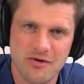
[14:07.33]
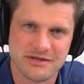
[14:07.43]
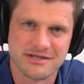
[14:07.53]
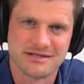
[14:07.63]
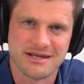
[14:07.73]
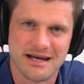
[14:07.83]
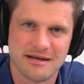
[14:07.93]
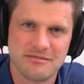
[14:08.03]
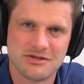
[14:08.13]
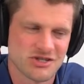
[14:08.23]
versus
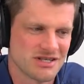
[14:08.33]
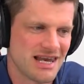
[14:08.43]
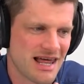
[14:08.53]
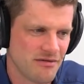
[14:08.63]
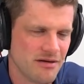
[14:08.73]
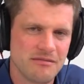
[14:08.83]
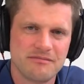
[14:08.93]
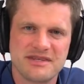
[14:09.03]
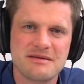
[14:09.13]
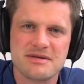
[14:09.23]
time, just a level,
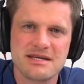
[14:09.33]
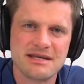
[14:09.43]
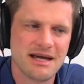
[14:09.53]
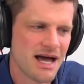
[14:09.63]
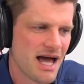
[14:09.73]
dB.